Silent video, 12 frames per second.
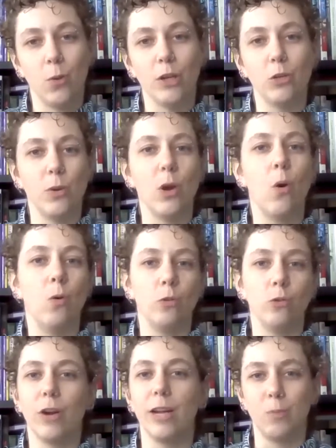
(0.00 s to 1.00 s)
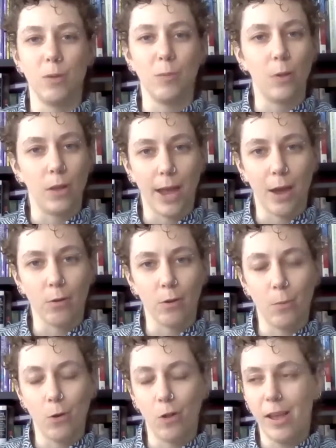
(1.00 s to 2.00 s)
to which we hold trans people
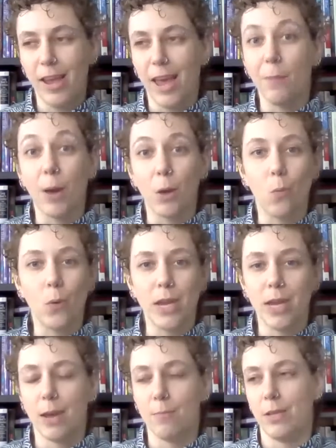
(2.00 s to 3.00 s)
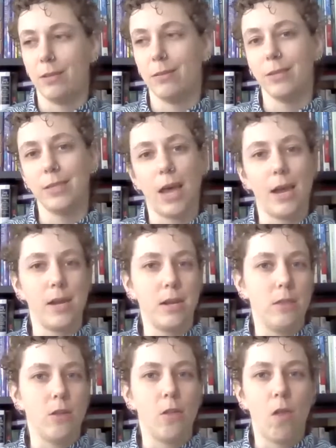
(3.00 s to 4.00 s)
accountable. And by we, I mean
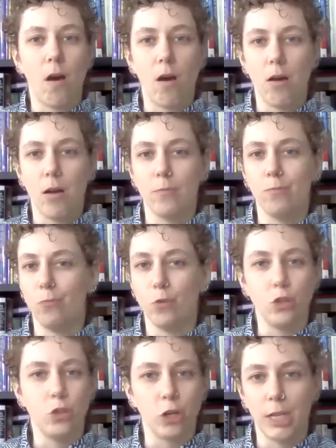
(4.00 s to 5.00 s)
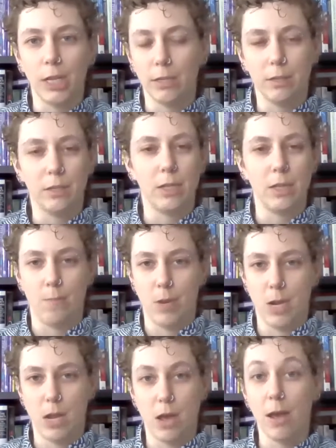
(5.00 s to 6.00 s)
society, the law, journalists, the
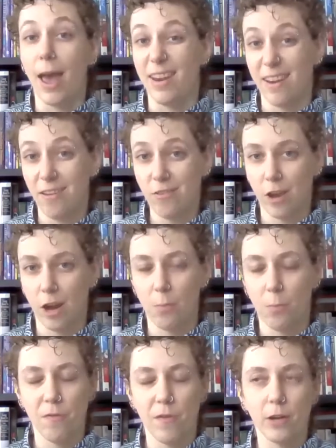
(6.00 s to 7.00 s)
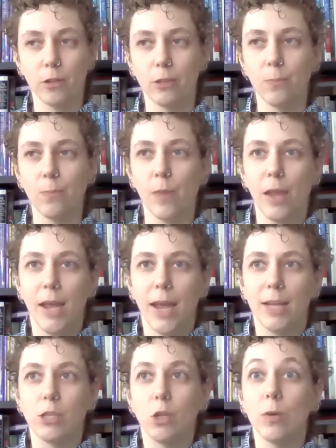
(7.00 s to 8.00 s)
media, and healthcare providers.
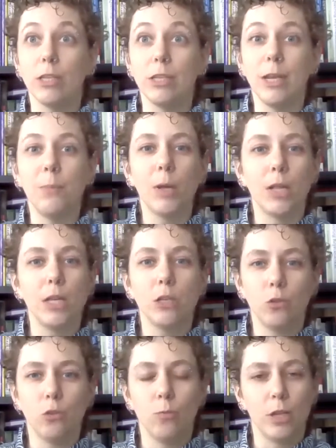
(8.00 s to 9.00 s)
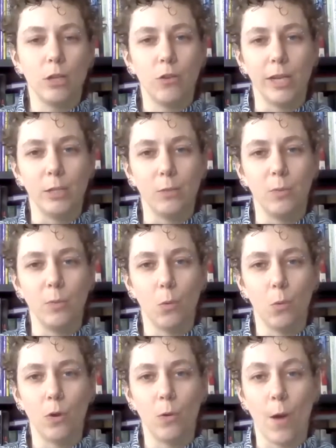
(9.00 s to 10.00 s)
And so it's typically assumed that trans
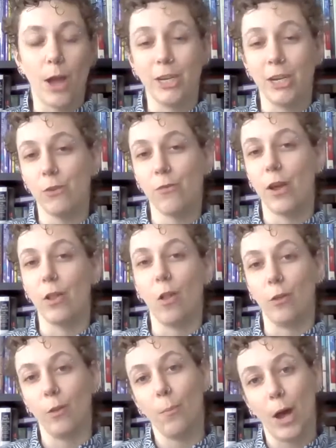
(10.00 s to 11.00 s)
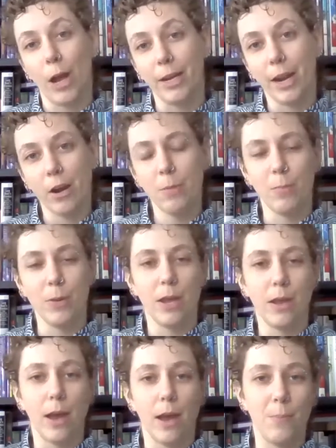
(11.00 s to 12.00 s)
people will identify along the binary,
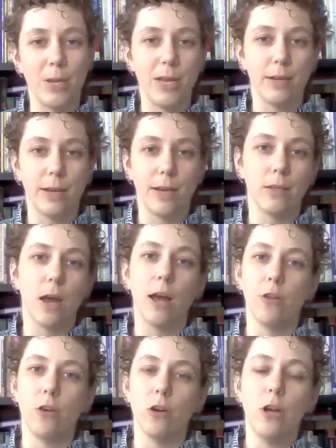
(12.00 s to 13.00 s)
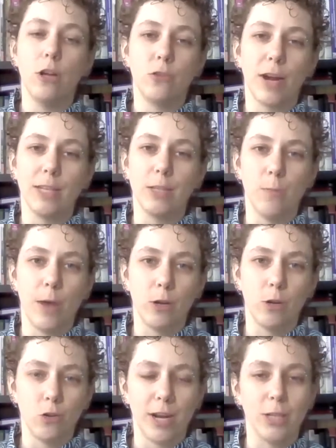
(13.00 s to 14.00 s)
be it as either trans men
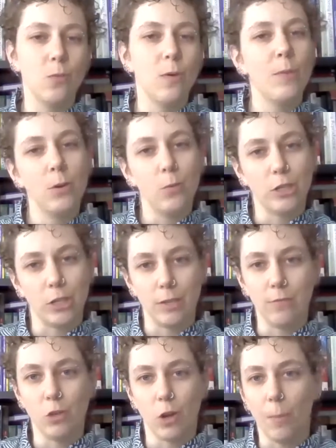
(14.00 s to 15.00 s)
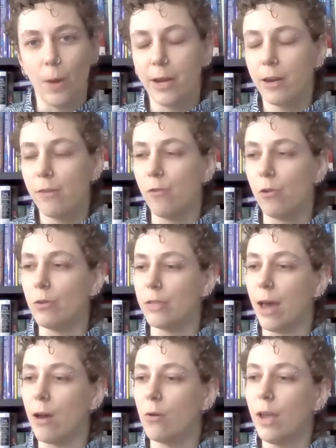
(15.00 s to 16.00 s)
or trans women, which leaves non-binary folks
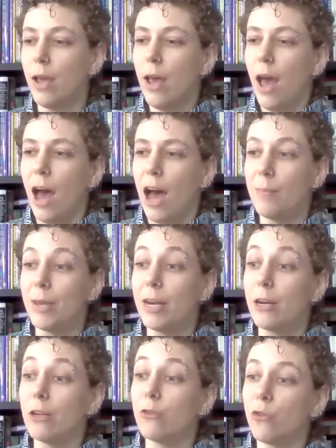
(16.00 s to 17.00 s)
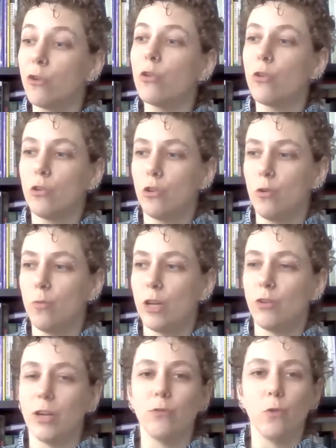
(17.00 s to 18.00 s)
out. And it is further assumed
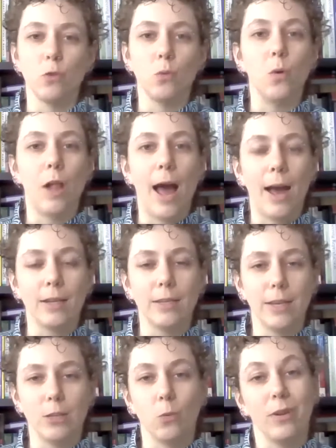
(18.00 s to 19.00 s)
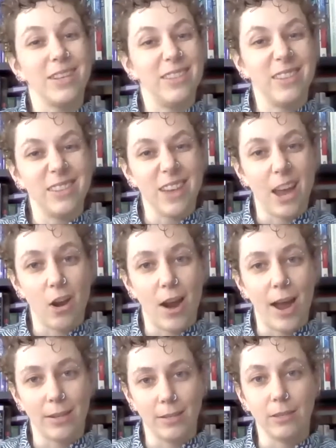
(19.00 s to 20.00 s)
that trans folks will access or at least desire
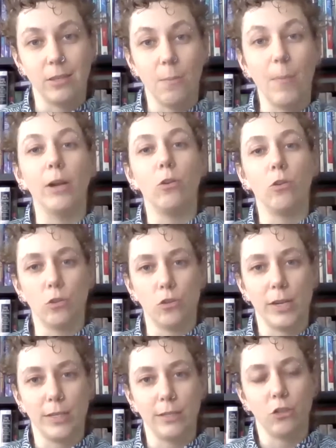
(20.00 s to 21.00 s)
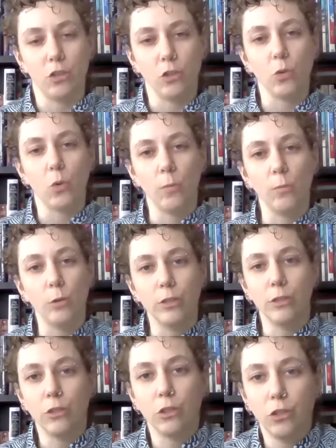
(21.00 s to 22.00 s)
access to medical transition to
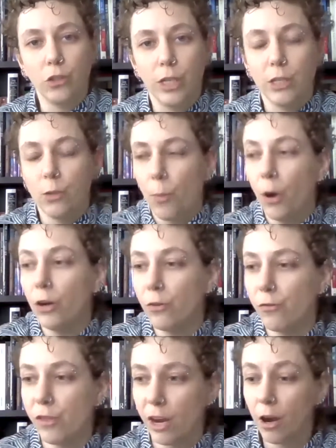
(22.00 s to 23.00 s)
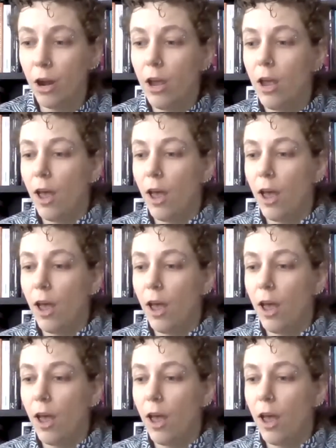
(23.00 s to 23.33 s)
hormones and surgery as a part of their